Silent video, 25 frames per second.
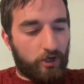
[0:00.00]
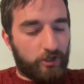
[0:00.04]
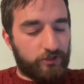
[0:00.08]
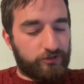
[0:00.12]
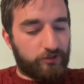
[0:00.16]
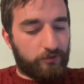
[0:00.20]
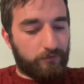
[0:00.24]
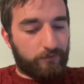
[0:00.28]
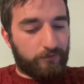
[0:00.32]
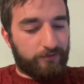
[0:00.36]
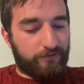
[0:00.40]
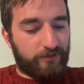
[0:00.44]

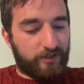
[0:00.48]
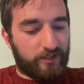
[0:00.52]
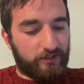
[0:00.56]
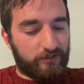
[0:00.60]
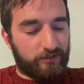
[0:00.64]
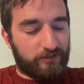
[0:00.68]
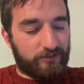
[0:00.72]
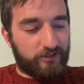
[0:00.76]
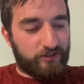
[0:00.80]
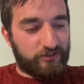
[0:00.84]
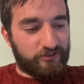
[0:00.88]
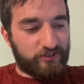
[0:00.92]
don't
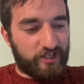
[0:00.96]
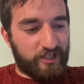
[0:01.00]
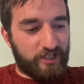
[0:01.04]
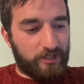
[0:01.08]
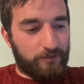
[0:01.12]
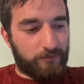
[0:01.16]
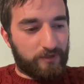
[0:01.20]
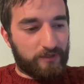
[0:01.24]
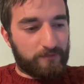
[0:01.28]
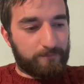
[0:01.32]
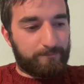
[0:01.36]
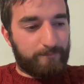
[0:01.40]
think that
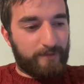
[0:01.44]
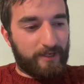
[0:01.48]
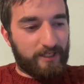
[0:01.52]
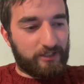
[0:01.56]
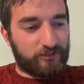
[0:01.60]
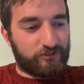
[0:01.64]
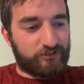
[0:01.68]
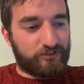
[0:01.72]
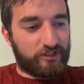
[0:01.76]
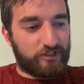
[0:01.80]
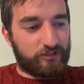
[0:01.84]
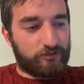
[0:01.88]
hearing
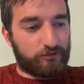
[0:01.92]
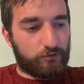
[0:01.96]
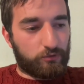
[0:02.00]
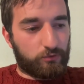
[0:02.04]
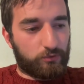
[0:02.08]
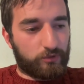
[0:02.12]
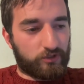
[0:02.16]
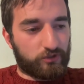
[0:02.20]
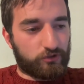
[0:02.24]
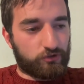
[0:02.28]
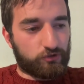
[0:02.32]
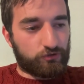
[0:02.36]
bigoted
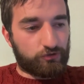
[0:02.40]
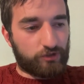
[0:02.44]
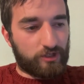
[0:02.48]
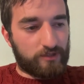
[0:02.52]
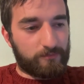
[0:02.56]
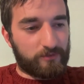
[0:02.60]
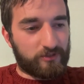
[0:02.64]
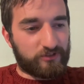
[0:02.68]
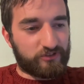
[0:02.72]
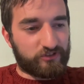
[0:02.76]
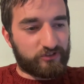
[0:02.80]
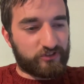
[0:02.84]
or
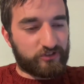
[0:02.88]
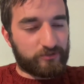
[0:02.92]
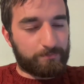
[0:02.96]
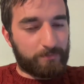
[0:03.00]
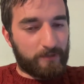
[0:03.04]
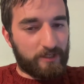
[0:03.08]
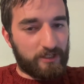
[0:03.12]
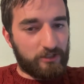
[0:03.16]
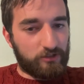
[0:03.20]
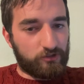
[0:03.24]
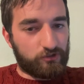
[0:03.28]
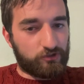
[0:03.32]
extremist
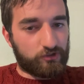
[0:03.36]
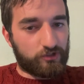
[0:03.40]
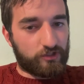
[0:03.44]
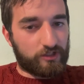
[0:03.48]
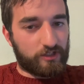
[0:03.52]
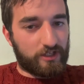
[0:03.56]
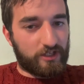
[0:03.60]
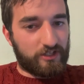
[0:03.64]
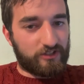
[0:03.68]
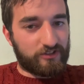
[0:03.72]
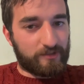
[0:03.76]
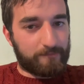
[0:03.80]
speech
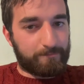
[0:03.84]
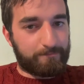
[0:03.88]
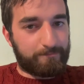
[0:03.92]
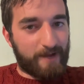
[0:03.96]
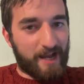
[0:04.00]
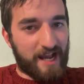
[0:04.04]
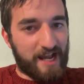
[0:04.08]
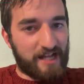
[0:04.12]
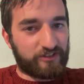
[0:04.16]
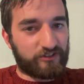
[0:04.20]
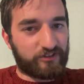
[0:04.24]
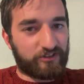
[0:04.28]
is a
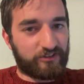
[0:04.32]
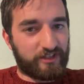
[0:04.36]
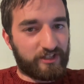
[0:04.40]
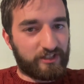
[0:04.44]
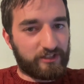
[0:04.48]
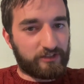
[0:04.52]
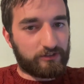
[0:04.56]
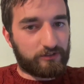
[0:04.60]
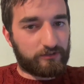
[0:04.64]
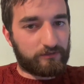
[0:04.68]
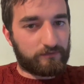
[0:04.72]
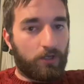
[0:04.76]
bad
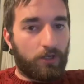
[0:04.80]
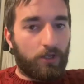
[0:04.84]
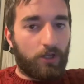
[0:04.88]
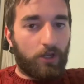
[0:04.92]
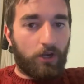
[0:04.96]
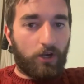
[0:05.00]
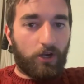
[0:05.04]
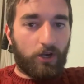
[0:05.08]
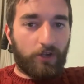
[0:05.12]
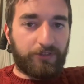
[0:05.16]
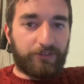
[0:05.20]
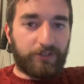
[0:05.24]
thing.
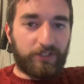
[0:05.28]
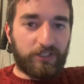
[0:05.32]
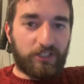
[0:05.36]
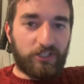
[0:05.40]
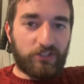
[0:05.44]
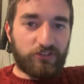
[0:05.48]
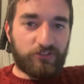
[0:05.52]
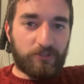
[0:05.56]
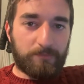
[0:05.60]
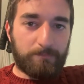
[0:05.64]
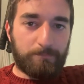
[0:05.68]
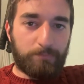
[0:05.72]
I think
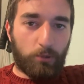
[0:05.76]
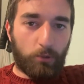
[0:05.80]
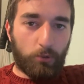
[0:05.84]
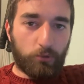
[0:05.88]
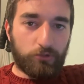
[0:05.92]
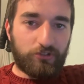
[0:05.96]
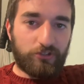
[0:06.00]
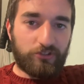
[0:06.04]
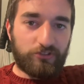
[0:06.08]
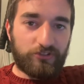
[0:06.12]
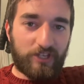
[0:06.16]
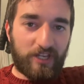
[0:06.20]
it's
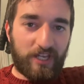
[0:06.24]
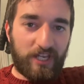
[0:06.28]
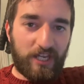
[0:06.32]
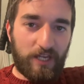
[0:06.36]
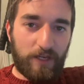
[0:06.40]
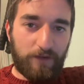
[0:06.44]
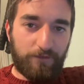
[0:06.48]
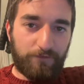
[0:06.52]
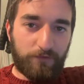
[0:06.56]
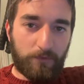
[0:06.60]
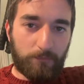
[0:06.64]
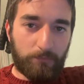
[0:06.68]
important to
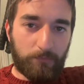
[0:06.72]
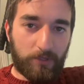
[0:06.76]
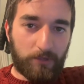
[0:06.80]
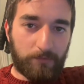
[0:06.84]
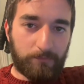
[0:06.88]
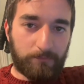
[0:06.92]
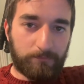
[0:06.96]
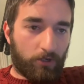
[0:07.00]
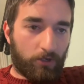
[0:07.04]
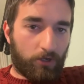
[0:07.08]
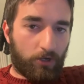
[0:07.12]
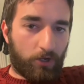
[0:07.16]
hear from
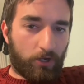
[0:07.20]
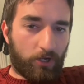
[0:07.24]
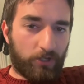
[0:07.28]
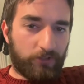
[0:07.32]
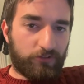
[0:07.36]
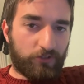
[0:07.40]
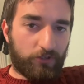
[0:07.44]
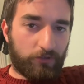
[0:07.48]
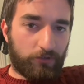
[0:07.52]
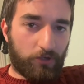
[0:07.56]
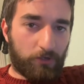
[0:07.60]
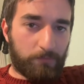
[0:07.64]
them. I
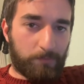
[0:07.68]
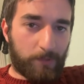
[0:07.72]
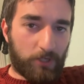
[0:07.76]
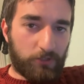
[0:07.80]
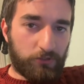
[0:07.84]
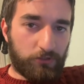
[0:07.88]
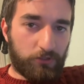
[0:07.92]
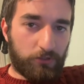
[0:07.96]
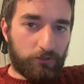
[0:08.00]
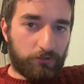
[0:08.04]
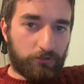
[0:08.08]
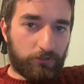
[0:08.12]
don't know
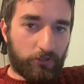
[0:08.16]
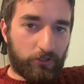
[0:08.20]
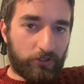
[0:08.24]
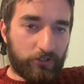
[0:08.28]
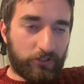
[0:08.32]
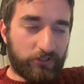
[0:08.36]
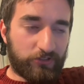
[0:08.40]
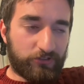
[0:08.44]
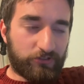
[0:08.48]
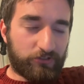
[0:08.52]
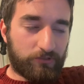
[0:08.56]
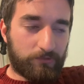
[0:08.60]
about you
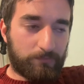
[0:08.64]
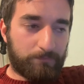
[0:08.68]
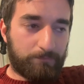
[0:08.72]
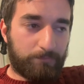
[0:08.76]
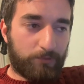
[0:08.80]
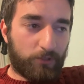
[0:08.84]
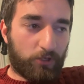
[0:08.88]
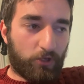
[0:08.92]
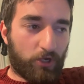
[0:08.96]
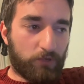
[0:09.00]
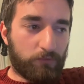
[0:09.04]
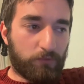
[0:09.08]
guys,
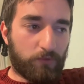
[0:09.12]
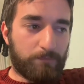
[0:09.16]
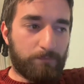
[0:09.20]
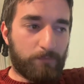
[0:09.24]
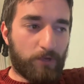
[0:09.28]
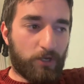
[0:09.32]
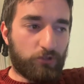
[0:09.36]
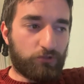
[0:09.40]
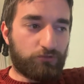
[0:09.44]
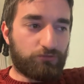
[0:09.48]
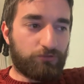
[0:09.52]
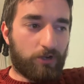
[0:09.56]
but I would
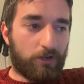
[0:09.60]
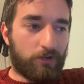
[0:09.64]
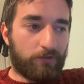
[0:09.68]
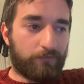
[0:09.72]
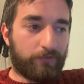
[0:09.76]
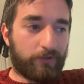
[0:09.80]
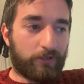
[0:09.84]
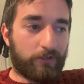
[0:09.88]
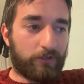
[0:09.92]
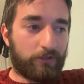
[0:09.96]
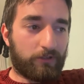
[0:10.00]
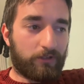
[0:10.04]
much
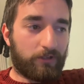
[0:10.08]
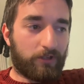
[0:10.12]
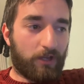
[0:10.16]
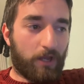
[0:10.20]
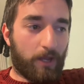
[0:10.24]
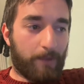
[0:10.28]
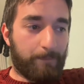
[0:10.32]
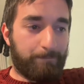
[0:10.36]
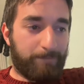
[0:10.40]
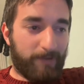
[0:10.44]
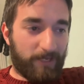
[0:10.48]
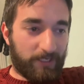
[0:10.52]
rather
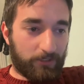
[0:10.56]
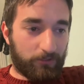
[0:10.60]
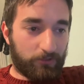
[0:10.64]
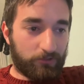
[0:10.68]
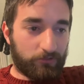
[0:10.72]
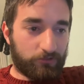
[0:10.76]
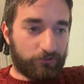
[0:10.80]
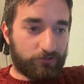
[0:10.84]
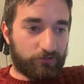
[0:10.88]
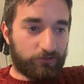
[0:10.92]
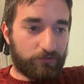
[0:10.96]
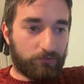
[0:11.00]
a
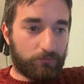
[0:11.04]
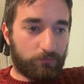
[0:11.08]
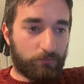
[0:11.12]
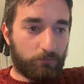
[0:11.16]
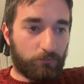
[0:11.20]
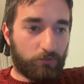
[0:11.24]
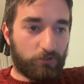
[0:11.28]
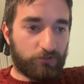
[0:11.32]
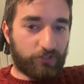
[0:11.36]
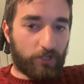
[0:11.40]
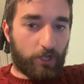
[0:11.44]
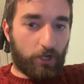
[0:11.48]
bigot
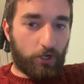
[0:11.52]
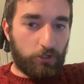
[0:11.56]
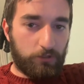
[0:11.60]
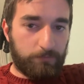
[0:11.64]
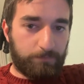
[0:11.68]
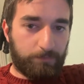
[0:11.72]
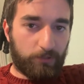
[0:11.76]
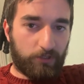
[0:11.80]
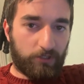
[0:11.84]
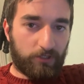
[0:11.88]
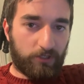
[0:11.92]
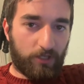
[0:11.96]
was
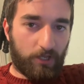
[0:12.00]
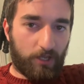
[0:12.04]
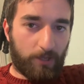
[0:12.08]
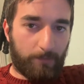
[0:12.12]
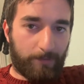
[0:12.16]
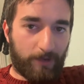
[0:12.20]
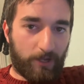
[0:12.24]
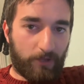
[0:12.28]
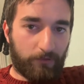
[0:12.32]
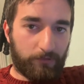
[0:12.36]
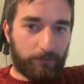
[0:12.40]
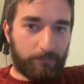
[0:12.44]
open
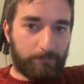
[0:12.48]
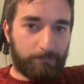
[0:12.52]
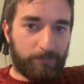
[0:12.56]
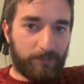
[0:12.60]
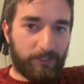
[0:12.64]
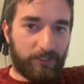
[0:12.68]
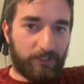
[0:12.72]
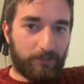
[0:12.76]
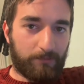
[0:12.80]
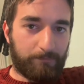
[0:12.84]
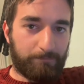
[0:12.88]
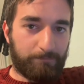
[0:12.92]
about them
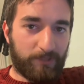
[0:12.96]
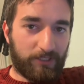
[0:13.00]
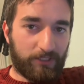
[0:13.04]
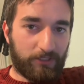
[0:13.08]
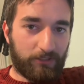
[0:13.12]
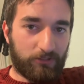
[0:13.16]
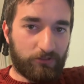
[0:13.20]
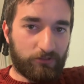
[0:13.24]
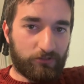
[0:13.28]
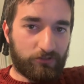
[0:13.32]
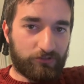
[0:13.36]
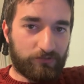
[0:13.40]
being a
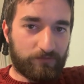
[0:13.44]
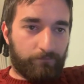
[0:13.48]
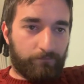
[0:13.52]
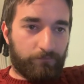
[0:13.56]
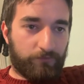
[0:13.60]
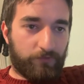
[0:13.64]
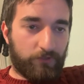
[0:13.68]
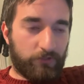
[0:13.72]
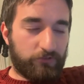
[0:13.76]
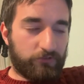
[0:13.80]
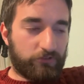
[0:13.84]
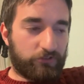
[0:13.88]
bigot
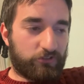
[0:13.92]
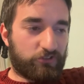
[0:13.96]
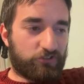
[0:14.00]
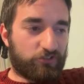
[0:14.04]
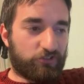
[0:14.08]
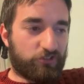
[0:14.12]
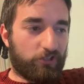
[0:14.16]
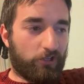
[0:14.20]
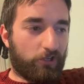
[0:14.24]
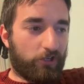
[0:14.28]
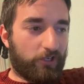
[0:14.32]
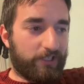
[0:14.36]
than
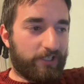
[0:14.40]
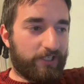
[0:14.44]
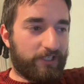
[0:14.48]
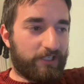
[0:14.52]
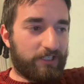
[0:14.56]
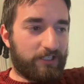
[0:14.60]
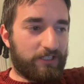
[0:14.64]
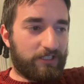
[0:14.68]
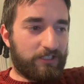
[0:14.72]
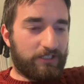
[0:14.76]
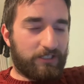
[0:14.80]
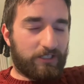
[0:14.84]

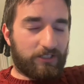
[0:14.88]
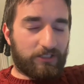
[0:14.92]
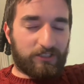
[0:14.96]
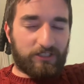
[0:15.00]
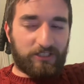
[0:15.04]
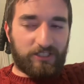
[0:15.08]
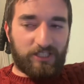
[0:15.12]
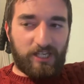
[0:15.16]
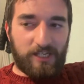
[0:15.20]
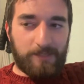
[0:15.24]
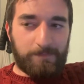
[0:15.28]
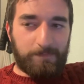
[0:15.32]
slyly
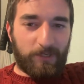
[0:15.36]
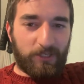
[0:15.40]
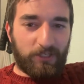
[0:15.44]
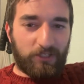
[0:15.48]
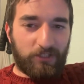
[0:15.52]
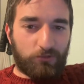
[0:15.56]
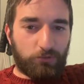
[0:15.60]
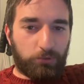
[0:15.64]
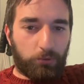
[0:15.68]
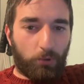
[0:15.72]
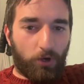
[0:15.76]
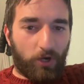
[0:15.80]

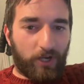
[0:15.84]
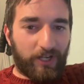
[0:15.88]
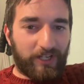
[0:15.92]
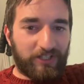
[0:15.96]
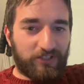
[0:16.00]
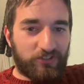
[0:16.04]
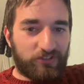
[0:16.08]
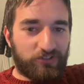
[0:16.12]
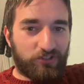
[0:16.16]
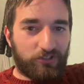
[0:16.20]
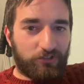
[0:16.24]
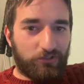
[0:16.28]
keeping
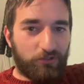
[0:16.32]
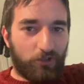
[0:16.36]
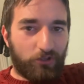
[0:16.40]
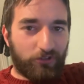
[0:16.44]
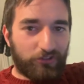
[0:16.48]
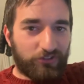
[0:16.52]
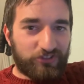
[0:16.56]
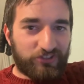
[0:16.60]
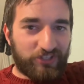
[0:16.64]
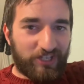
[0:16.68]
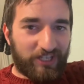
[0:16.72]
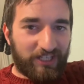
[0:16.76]
quiet and
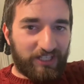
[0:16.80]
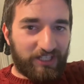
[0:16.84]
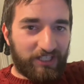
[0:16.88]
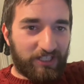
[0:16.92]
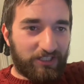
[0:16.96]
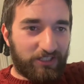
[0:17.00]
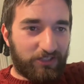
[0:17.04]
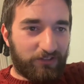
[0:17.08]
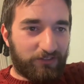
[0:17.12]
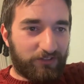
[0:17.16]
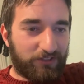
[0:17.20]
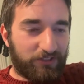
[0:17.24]
not saying
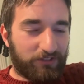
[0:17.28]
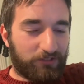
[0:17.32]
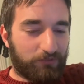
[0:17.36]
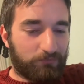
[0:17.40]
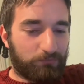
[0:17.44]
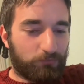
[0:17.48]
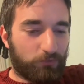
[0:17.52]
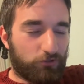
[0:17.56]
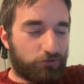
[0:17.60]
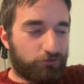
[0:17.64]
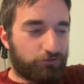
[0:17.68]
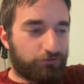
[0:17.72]
anything
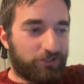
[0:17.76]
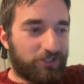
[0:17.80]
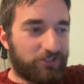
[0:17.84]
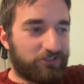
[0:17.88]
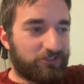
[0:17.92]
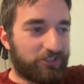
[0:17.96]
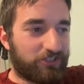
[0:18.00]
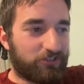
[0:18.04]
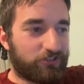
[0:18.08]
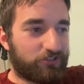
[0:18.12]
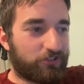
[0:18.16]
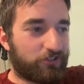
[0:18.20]
and
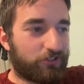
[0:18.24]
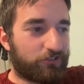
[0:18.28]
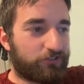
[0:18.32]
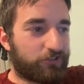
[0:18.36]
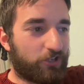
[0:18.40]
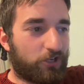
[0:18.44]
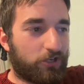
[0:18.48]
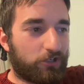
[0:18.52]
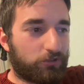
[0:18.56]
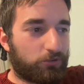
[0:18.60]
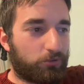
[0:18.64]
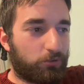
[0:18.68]
retreating to the
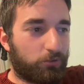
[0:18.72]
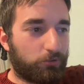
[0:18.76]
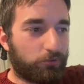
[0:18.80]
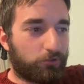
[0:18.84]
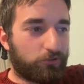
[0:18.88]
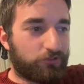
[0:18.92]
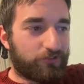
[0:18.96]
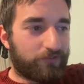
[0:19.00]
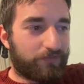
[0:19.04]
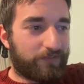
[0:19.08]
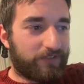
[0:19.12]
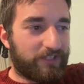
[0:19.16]
dark
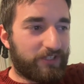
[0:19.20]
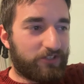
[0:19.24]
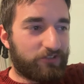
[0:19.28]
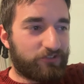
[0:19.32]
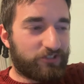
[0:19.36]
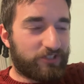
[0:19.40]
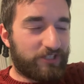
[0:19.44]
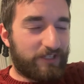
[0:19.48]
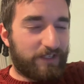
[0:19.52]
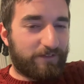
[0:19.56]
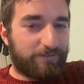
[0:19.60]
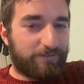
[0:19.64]
corners of the internet,